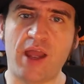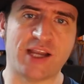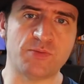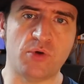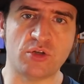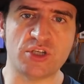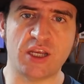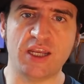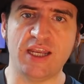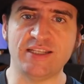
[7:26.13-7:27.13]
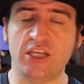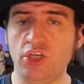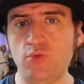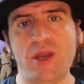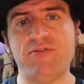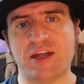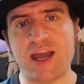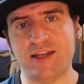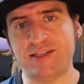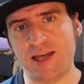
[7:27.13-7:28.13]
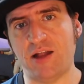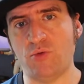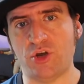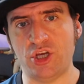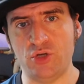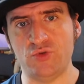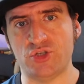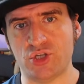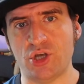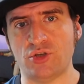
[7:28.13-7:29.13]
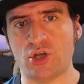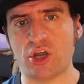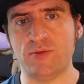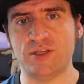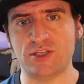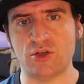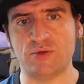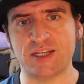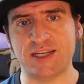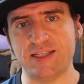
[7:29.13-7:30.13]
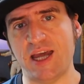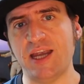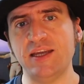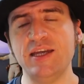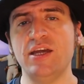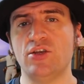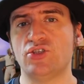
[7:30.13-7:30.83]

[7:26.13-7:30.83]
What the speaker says: exporting is that you never can tell what a user's document is going to contain.